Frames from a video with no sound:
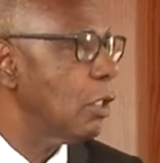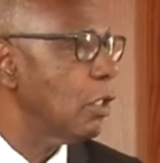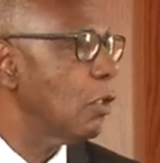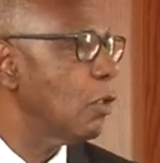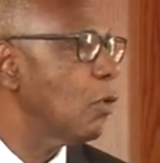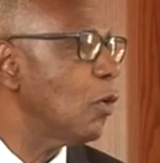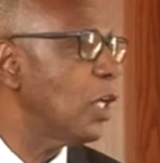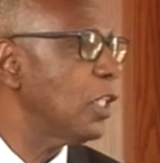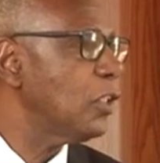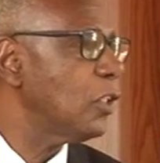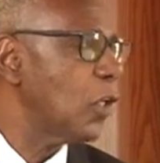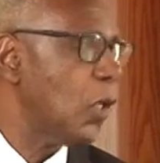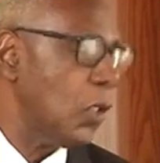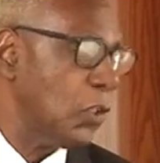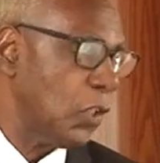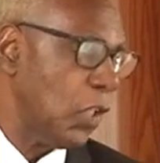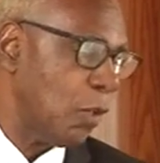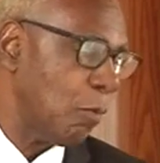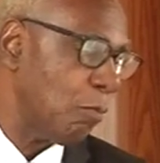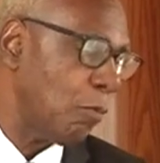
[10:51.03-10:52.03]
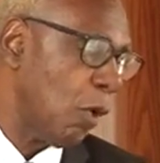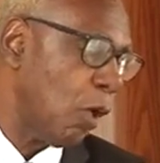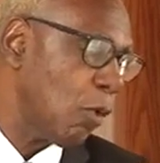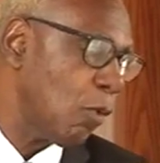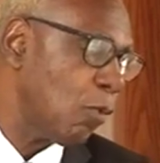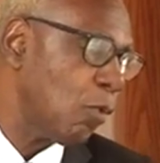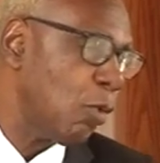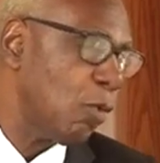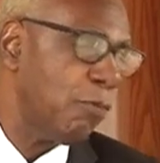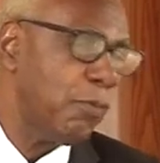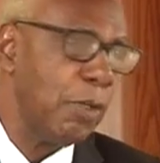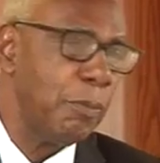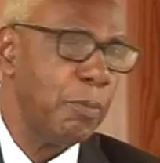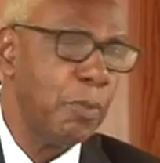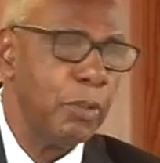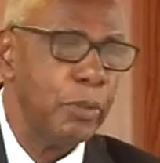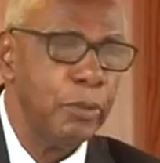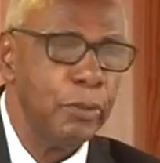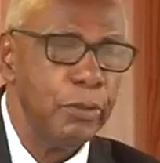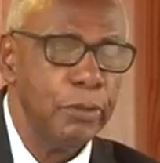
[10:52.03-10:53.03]
I taught at Monroe for
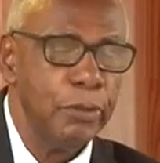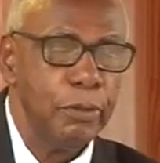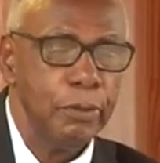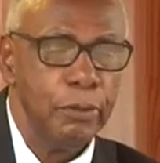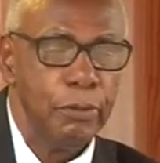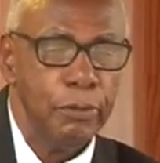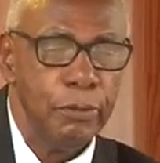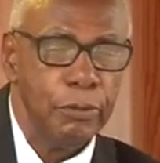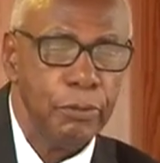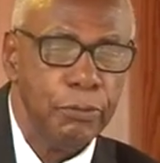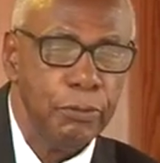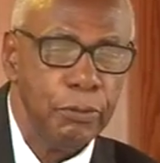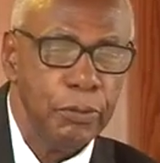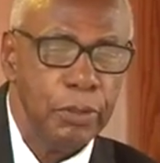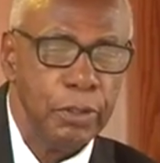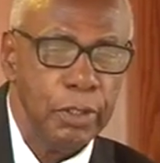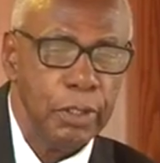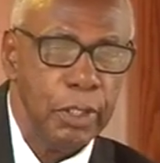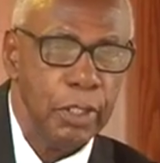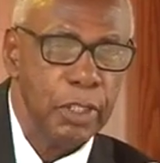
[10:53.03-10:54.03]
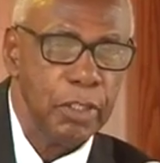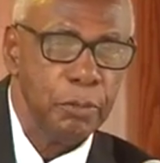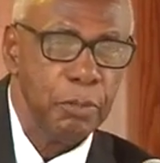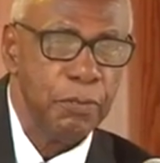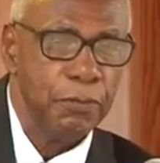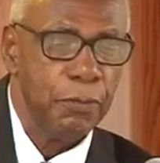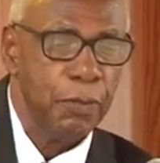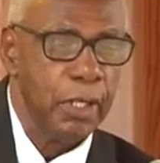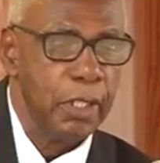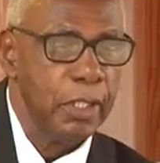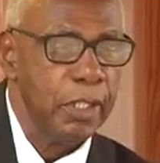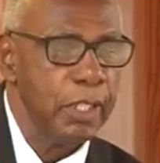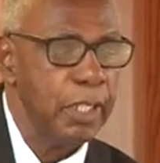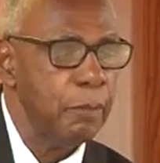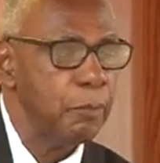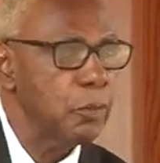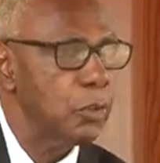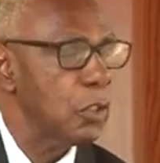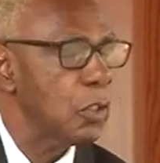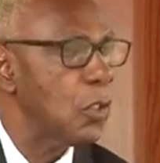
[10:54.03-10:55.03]
about 3 years before I
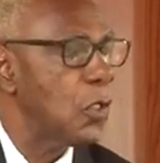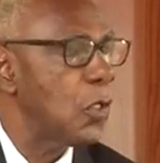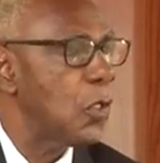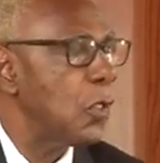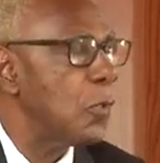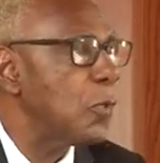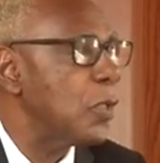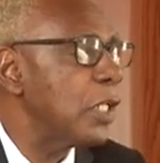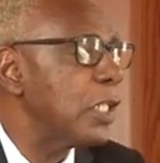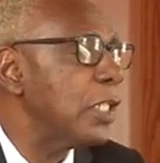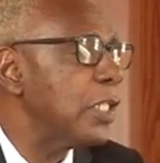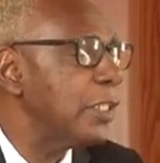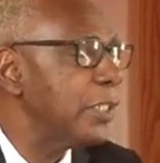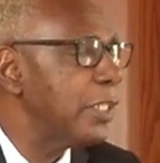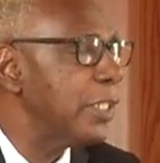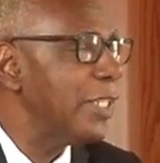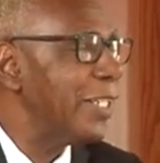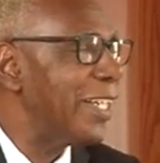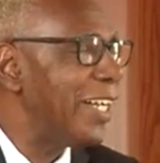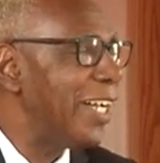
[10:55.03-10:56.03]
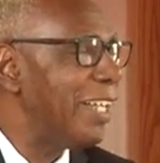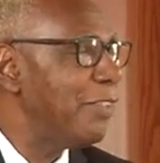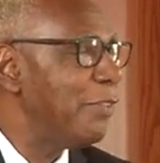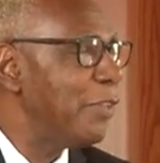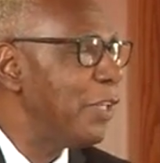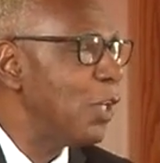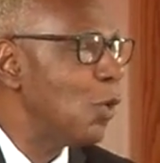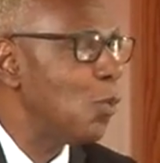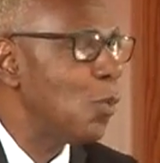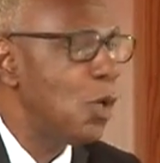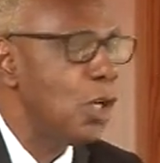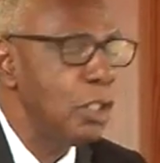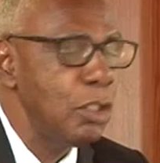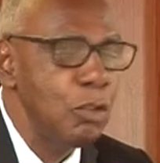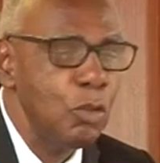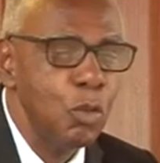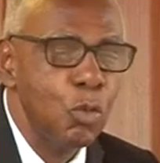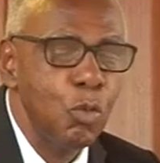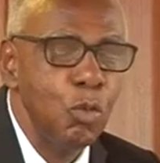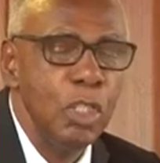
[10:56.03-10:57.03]
came to Cornwall, and they
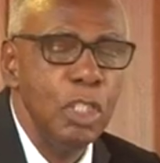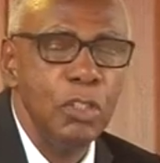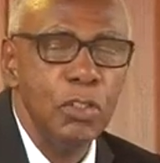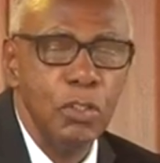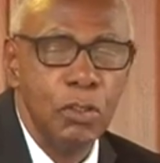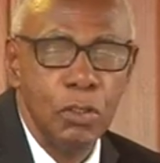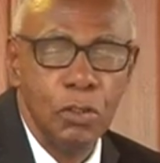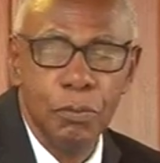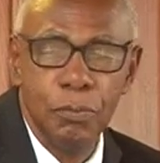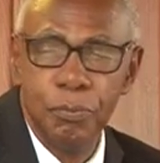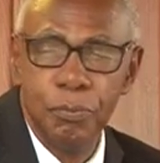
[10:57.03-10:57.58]
won quiz